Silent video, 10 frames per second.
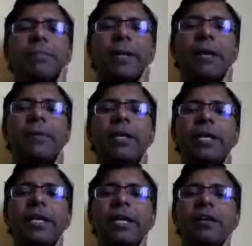
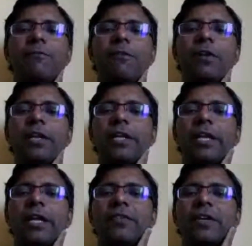It is
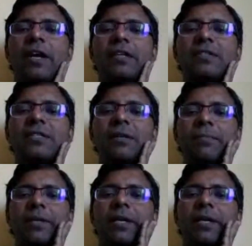still not clear.